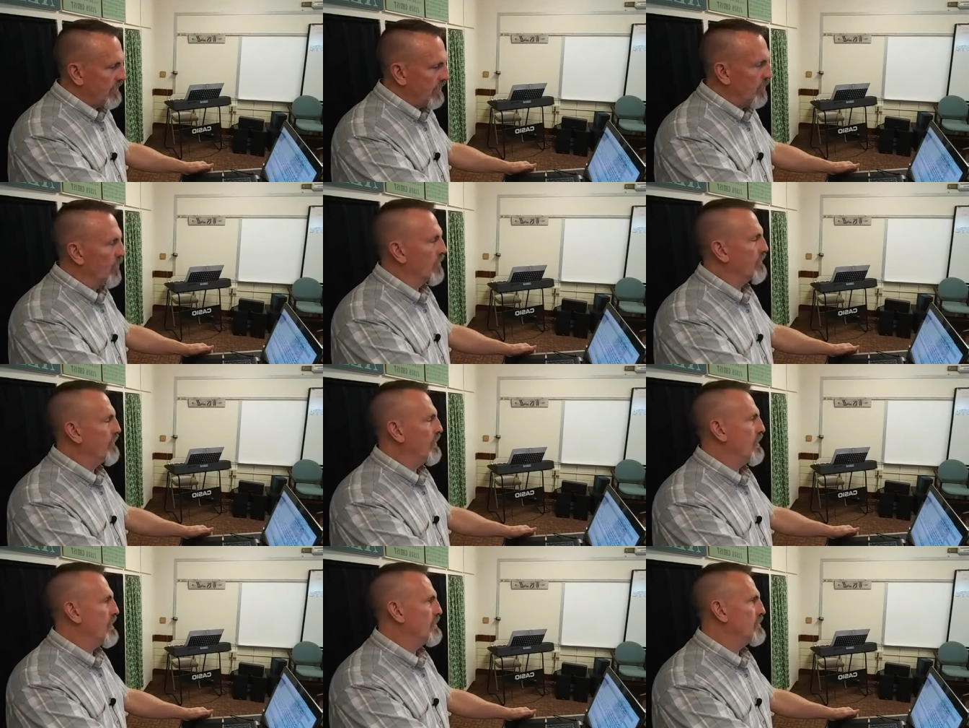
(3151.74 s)
In order for
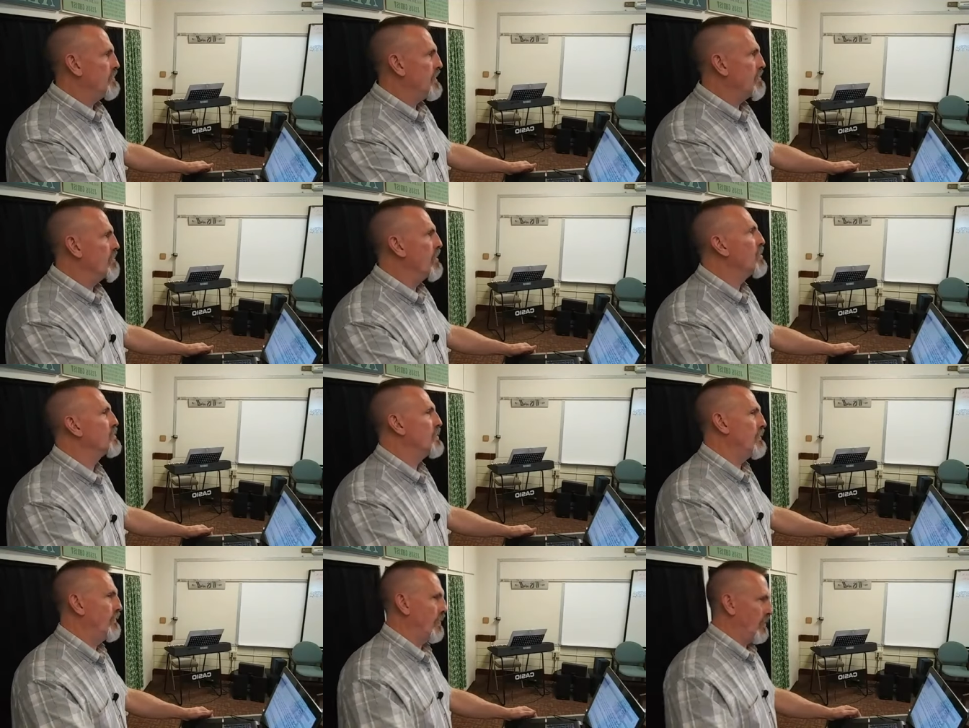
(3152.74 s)
God to be
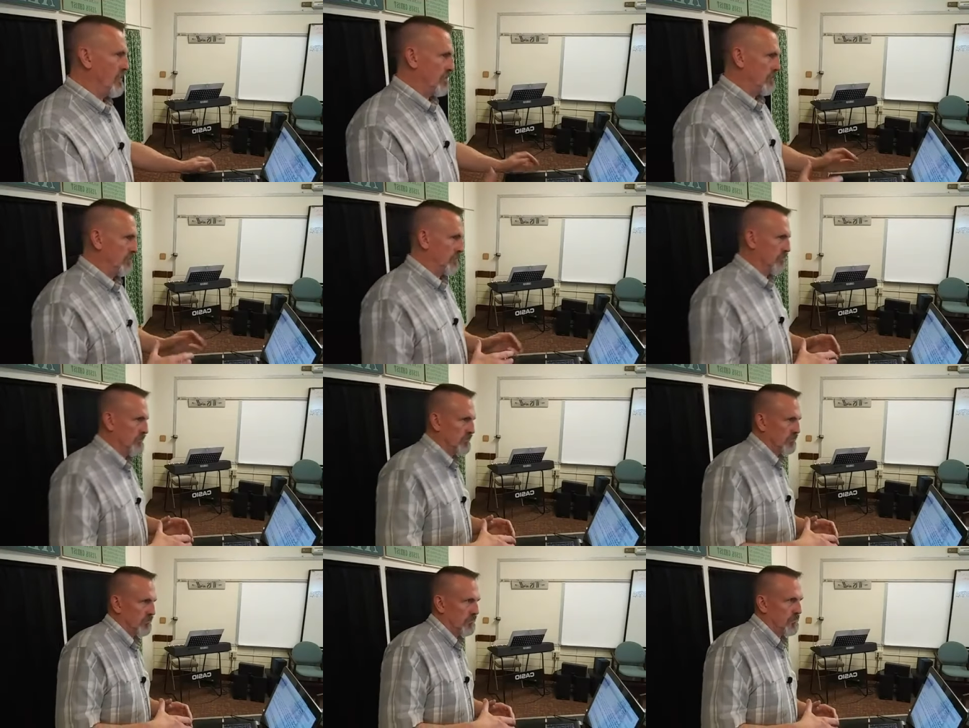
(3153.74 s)
merciful
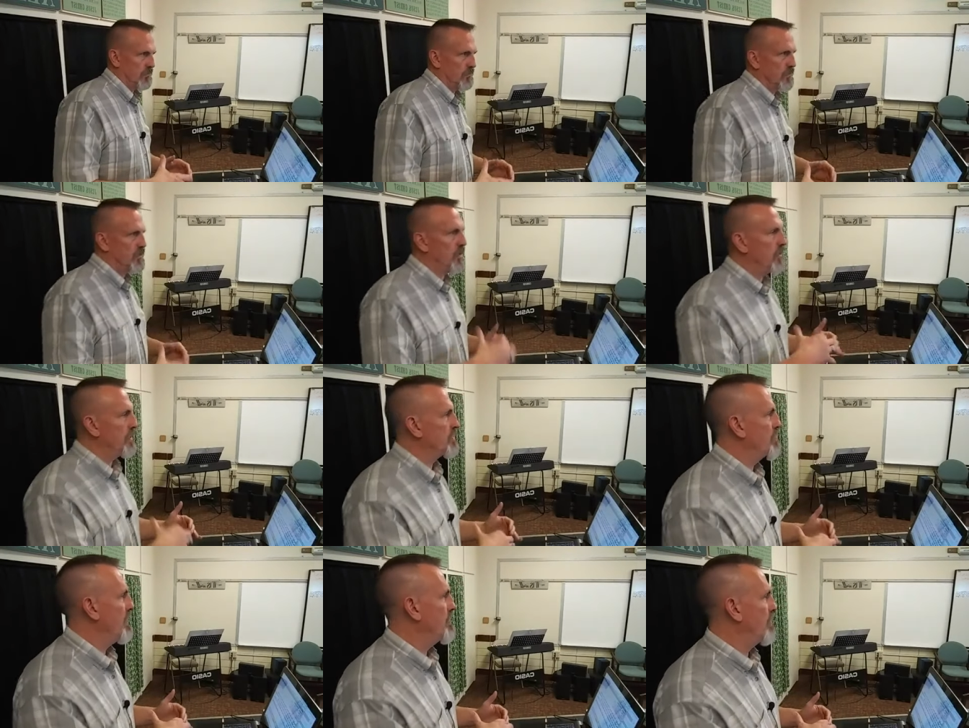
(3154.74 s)
to
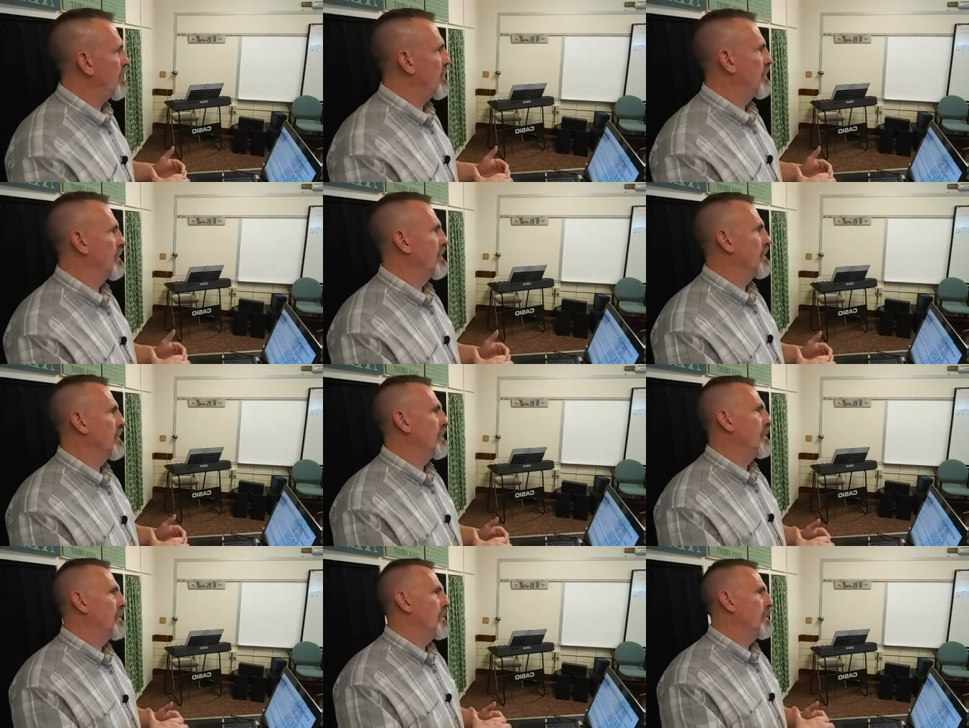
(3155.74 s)
his people,
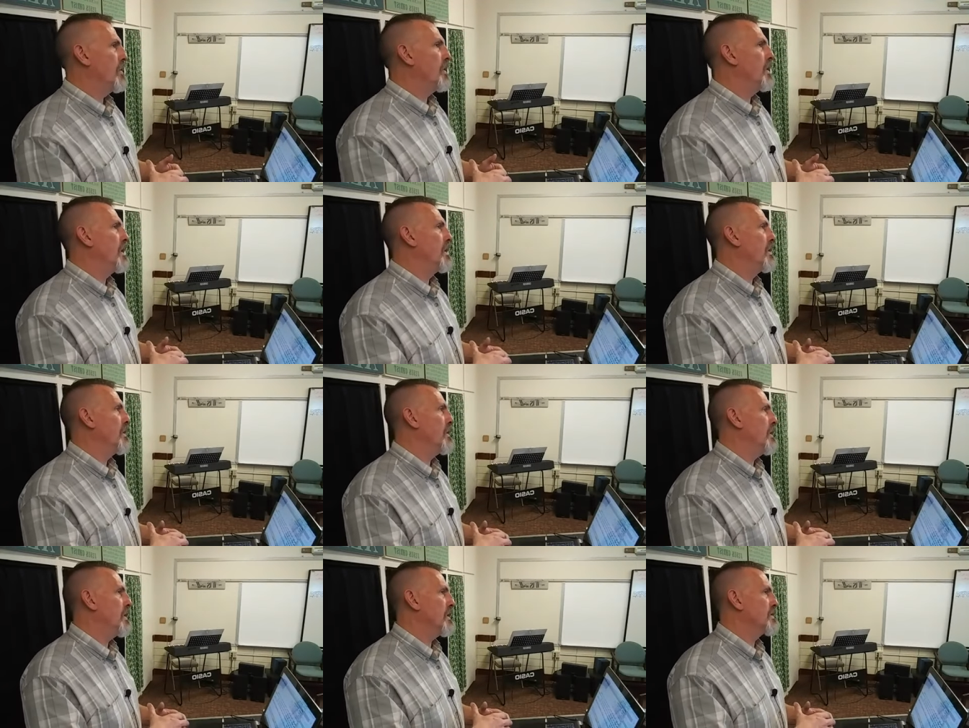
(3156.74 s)
again,
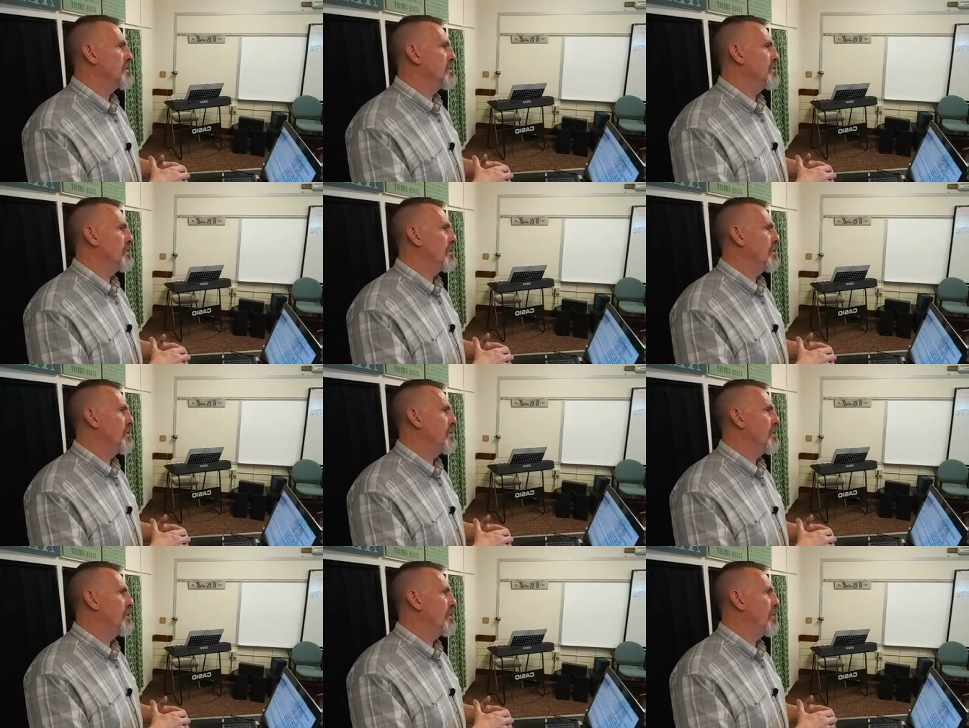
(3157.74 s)
he has to do it
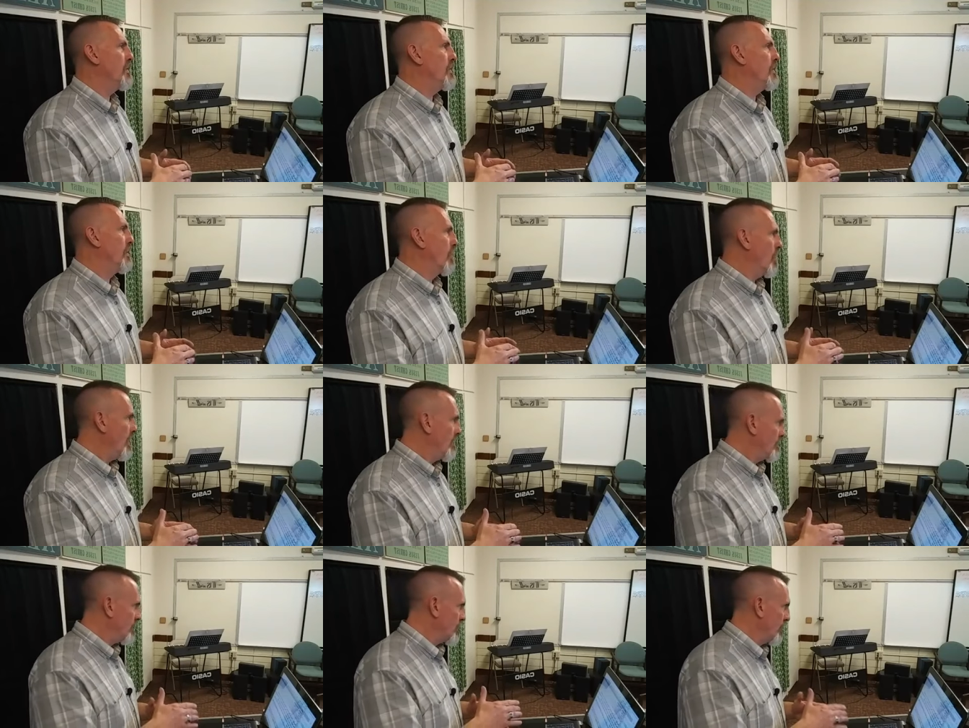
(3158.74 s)
in a way
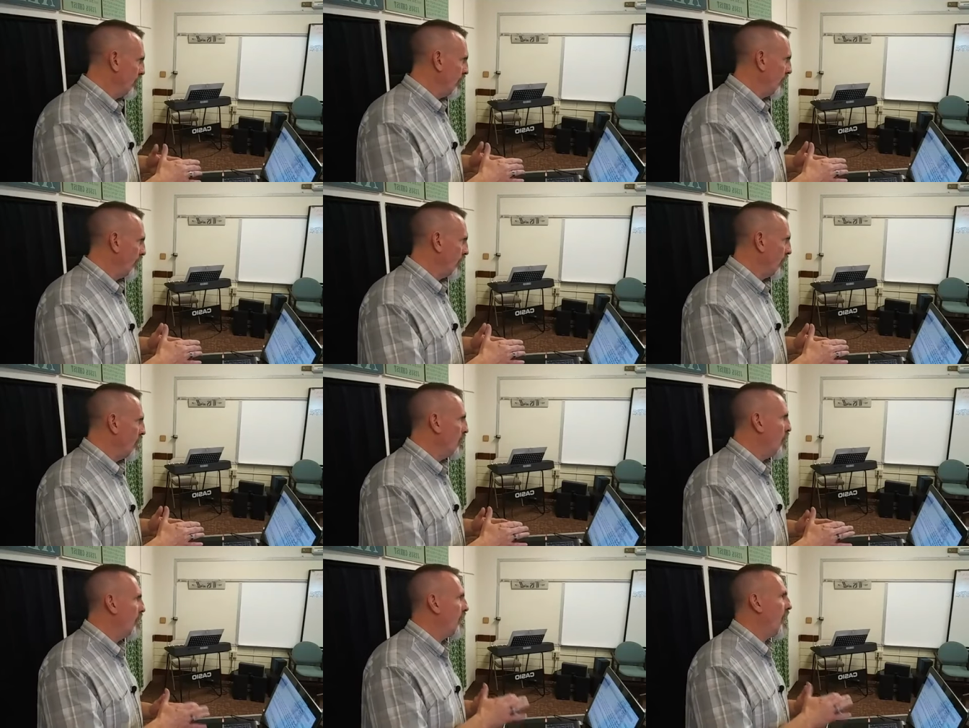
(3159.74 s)
of truth,
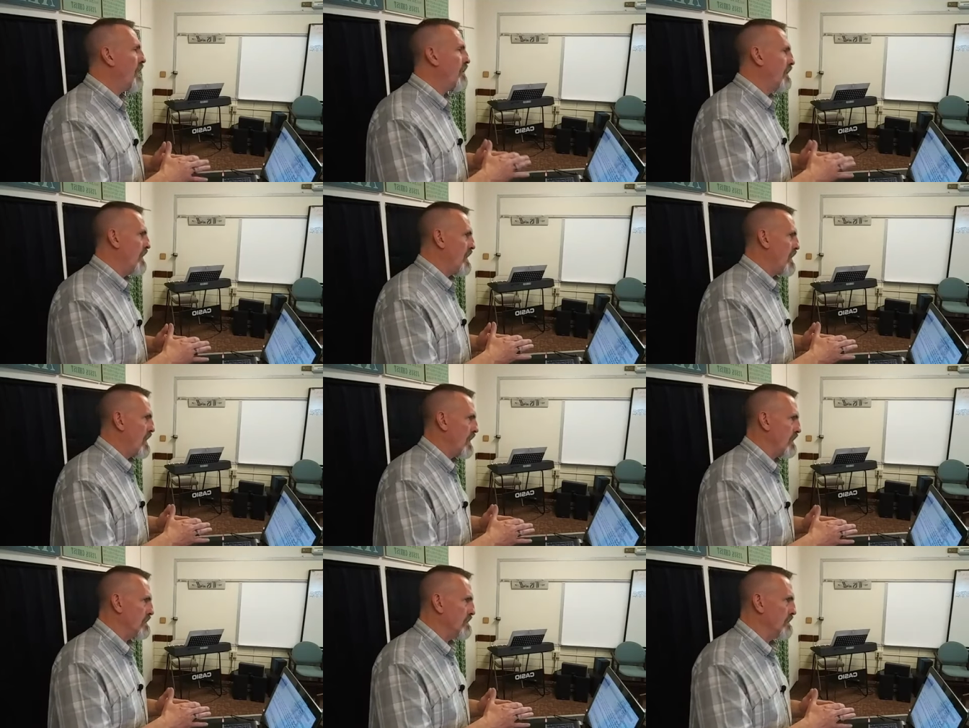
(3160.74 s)
without a lie.